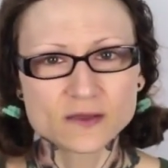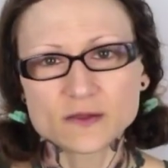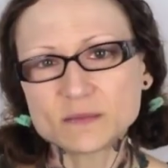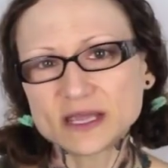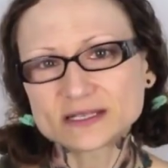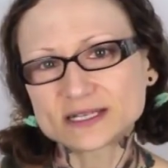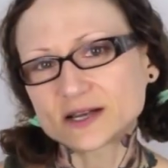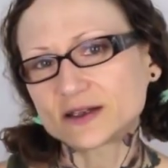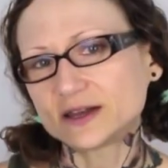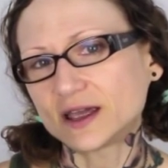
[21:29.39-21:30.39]
The meat,
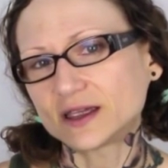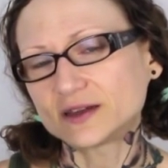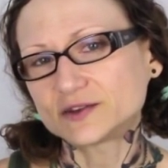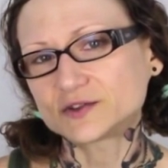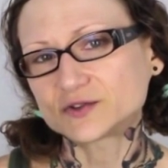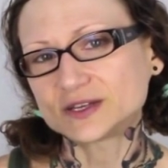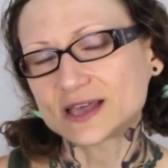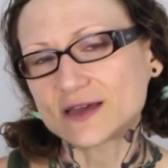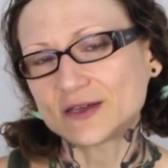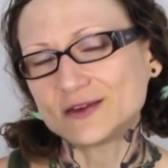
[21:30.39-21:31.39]
dairy, and egg industries
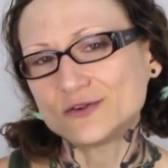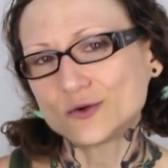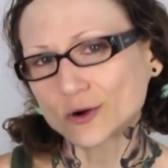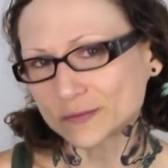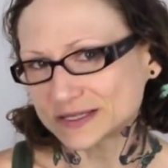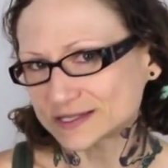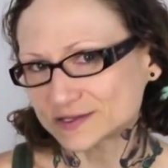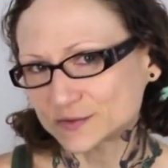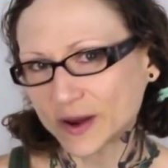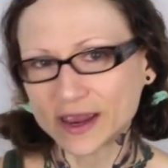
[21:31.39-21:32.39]
have enormous
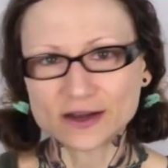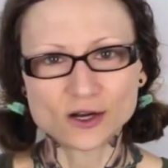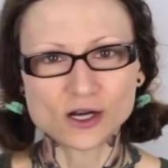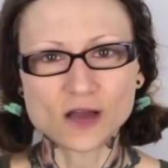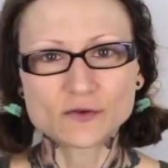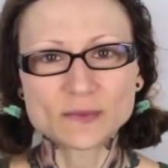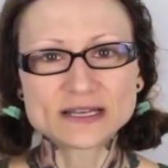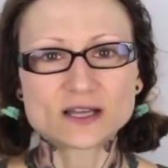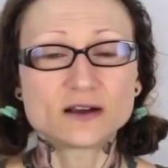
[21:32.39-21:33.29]
sway in our government,